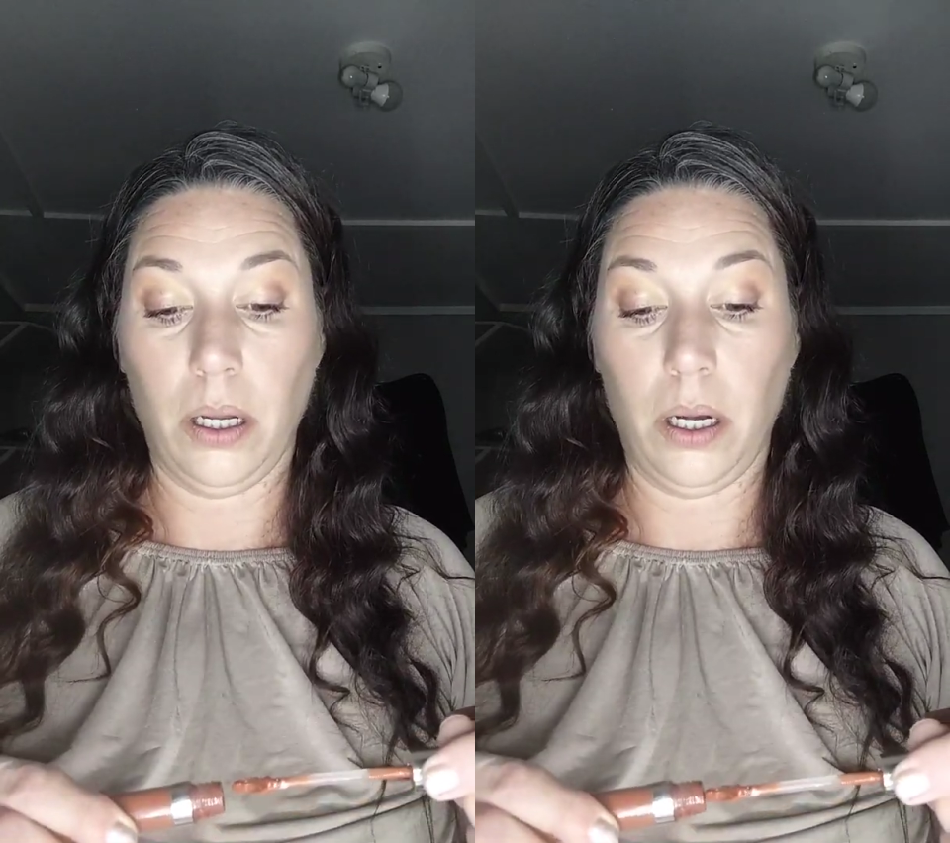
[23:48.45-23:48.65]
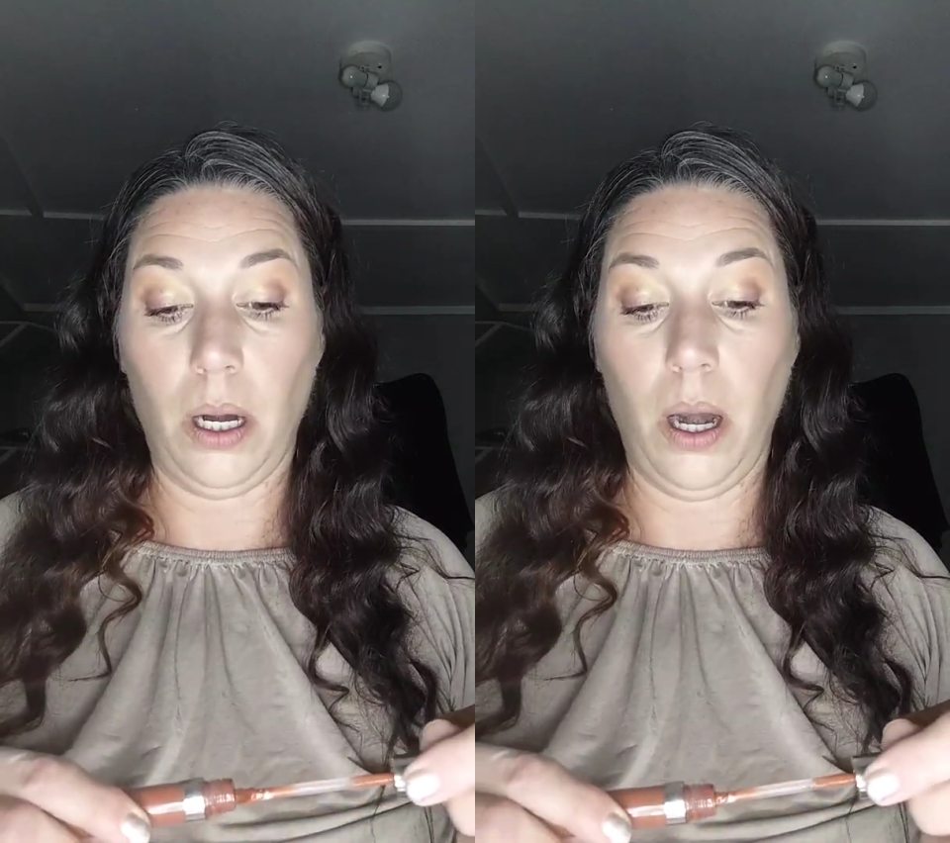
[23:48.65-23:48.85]

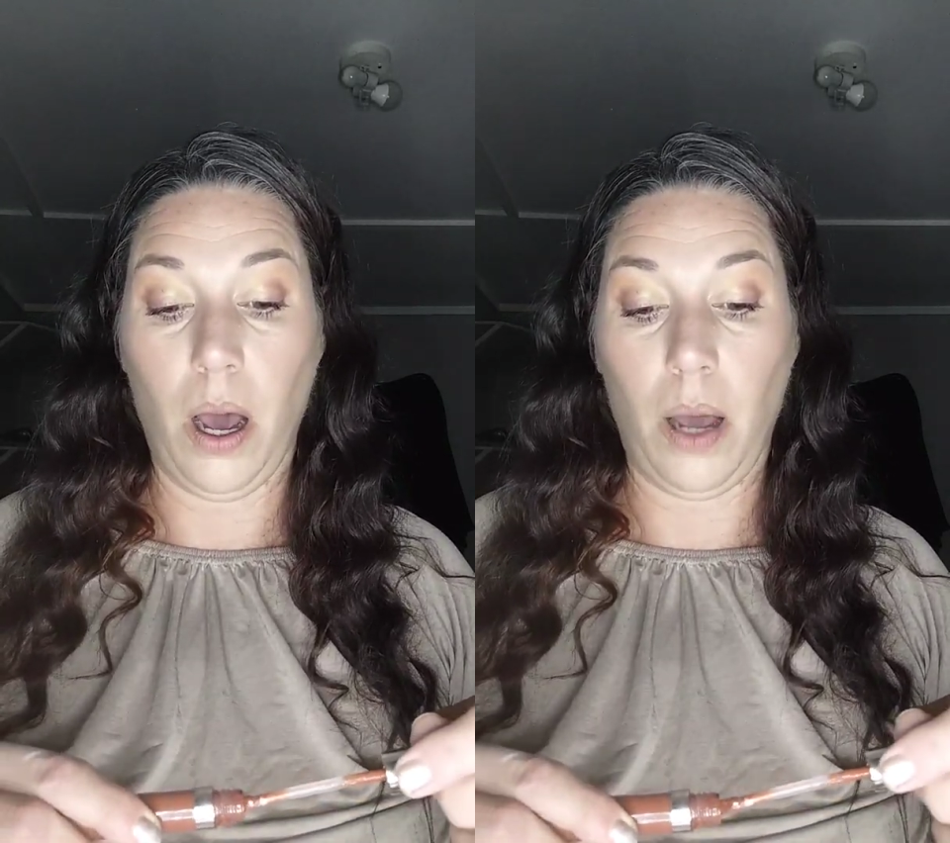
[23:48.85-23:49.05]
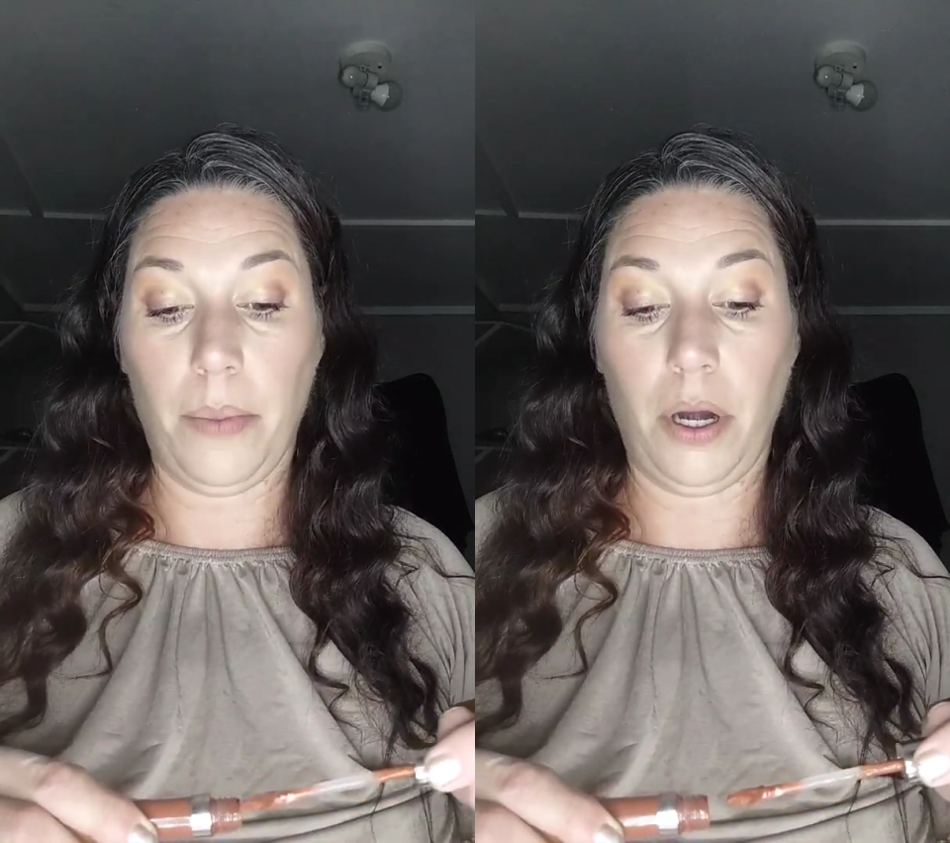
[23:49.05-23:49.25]

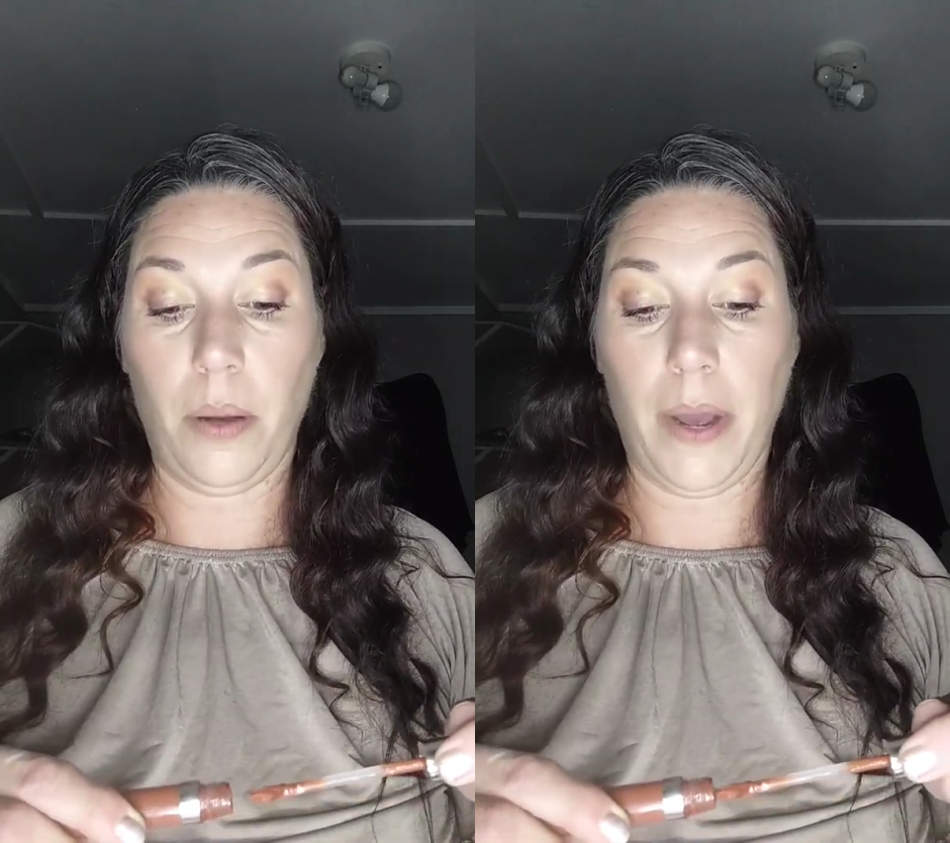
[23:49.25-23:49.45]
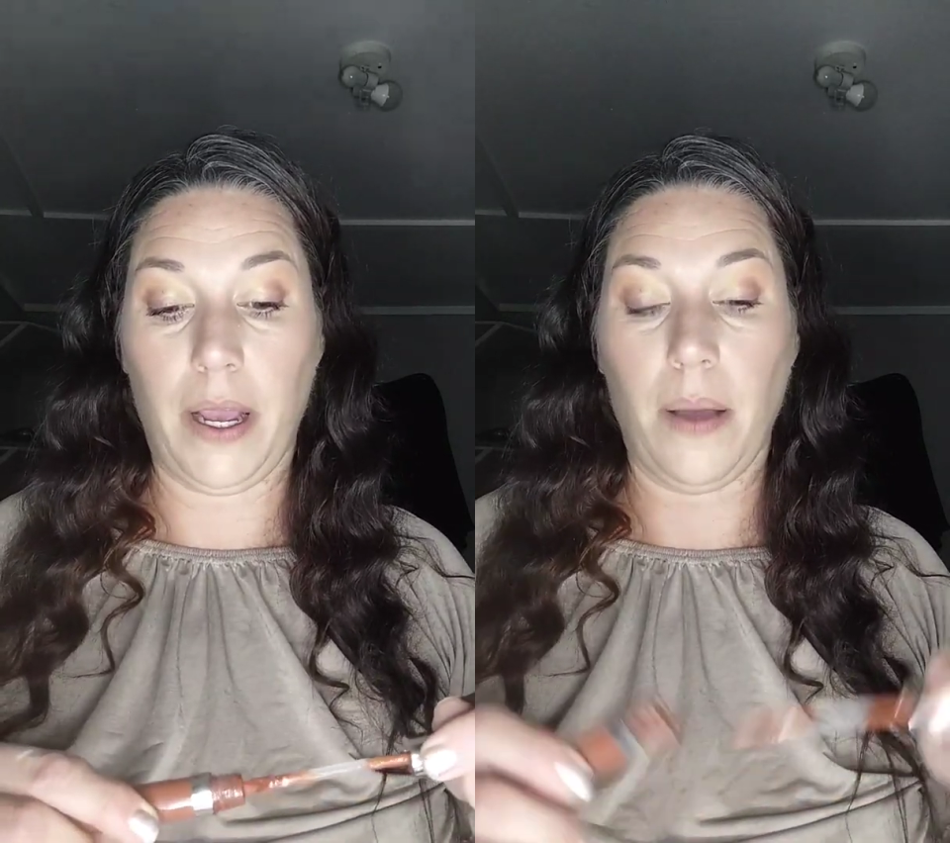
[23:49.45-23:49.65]
not putting on
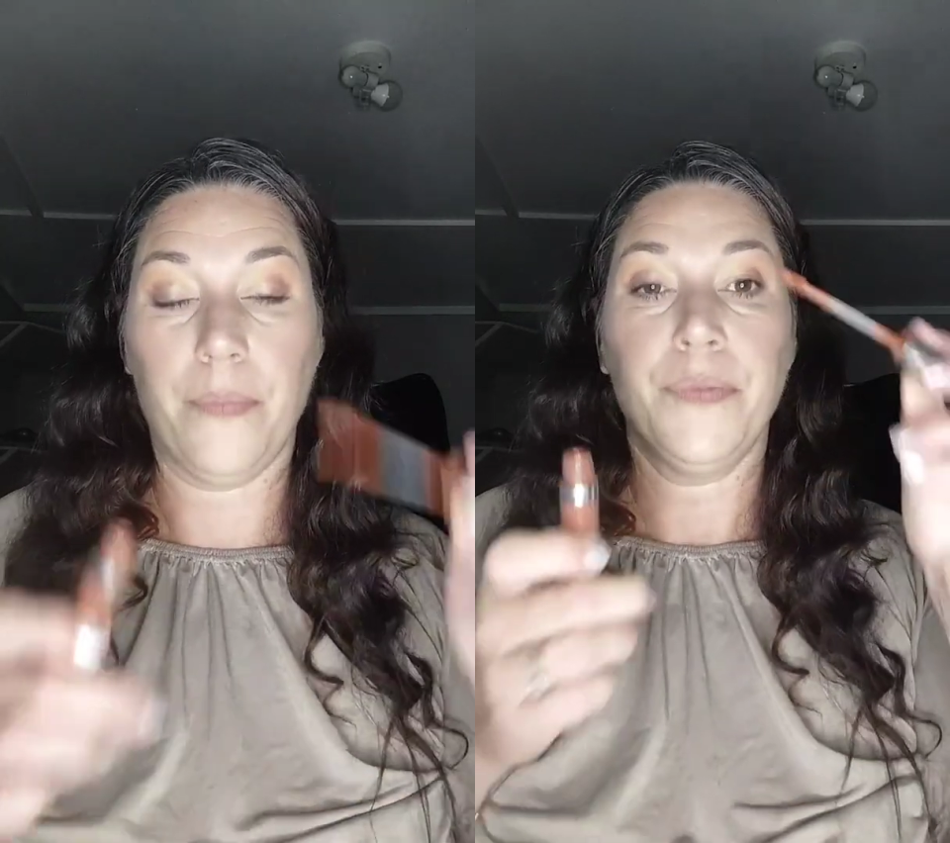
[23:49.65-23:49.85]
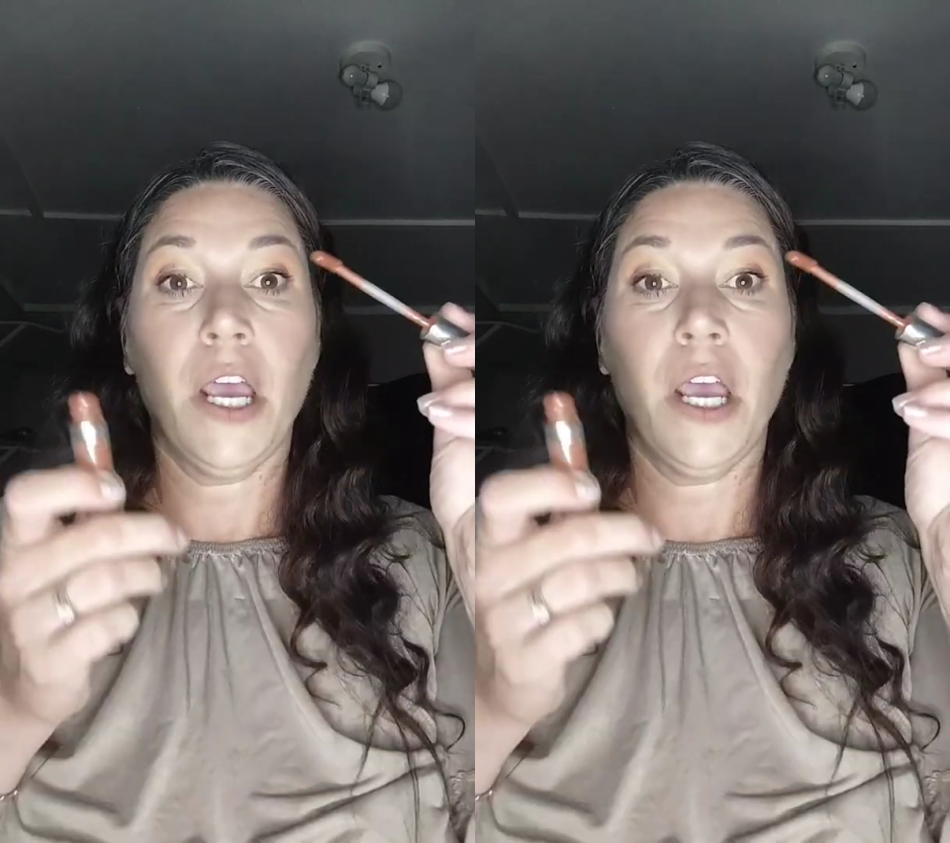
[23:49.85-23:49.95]
makeup.